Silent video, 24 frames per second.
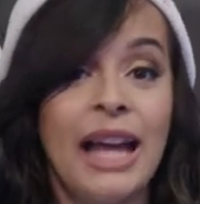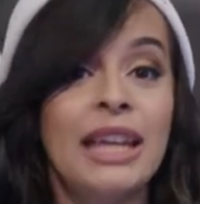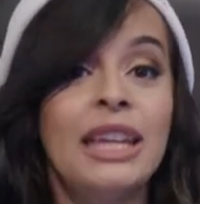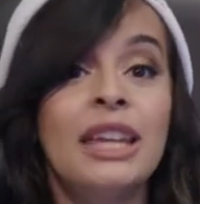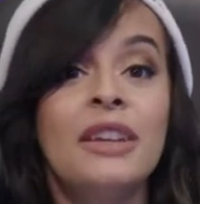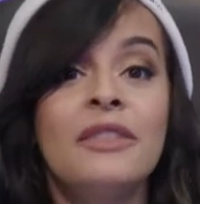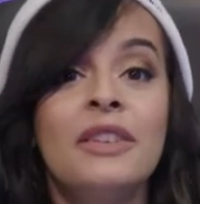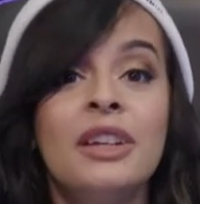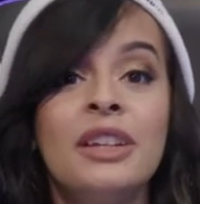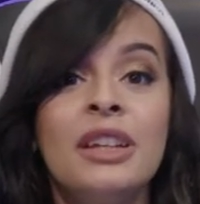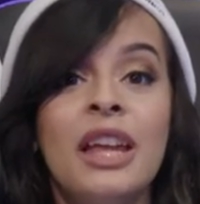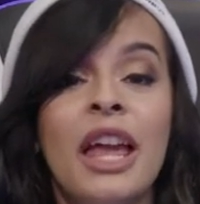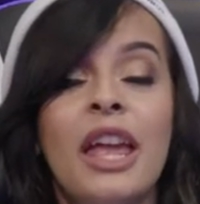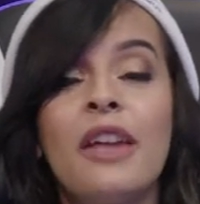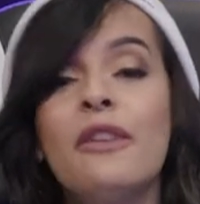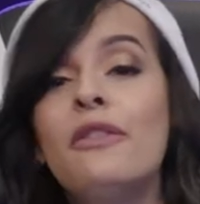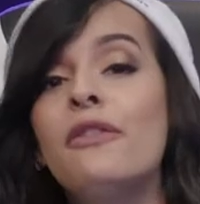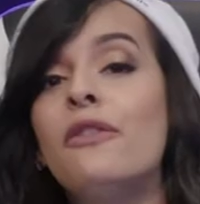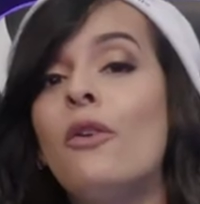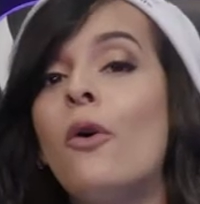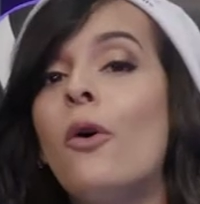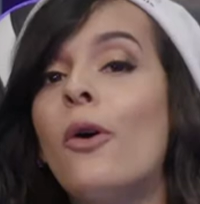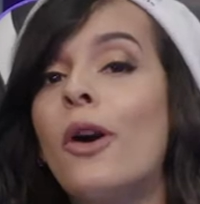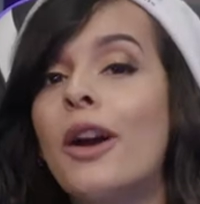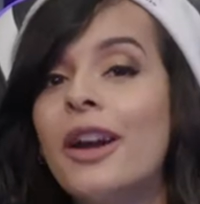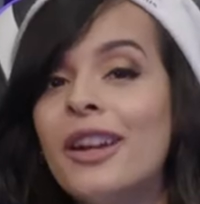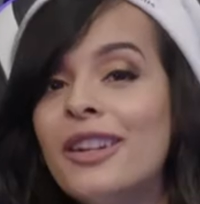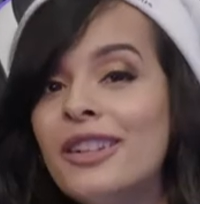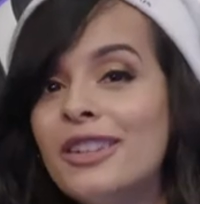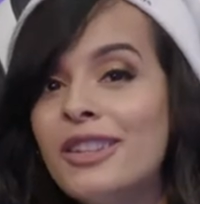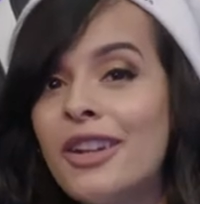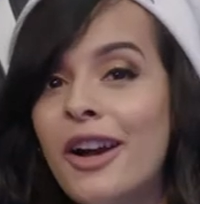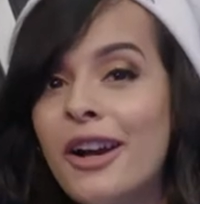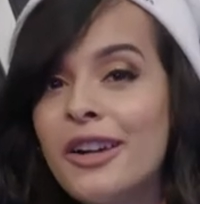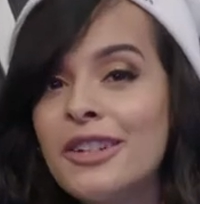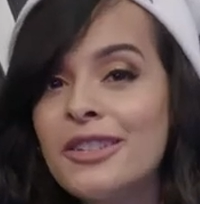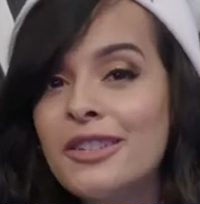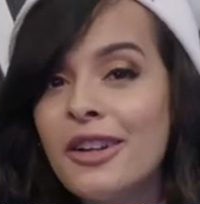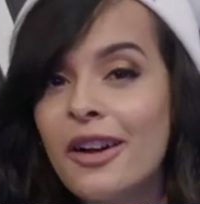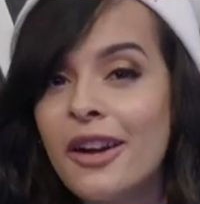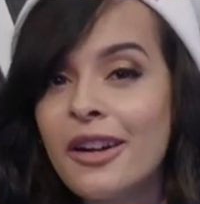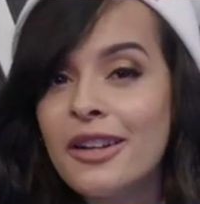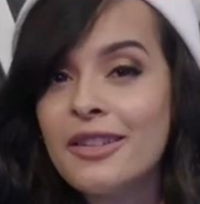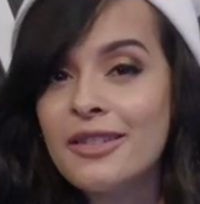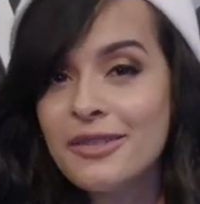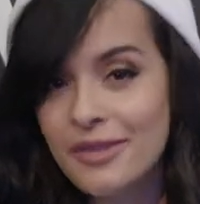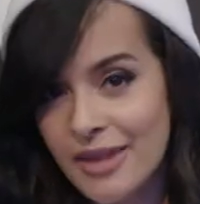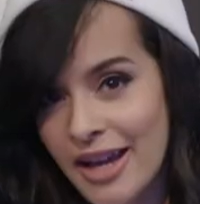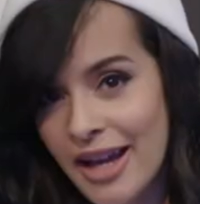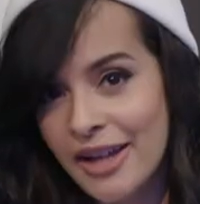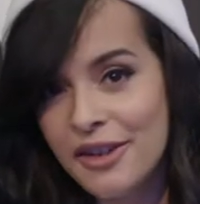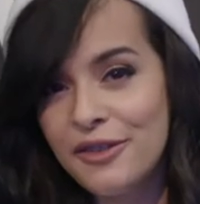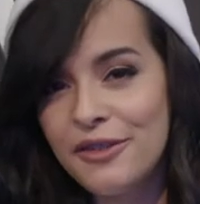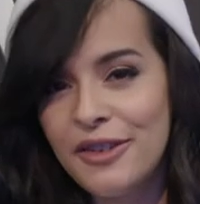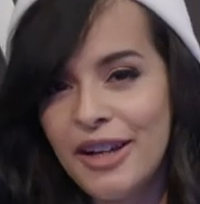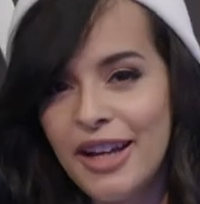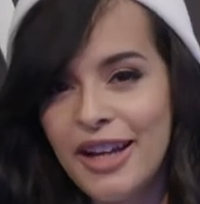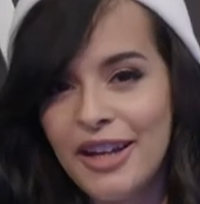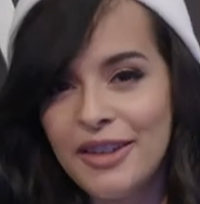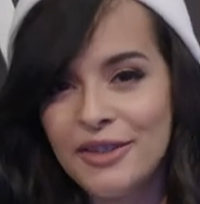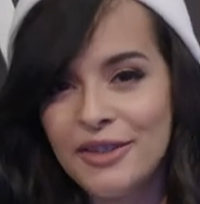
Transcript: I give it a four Narzars out of five.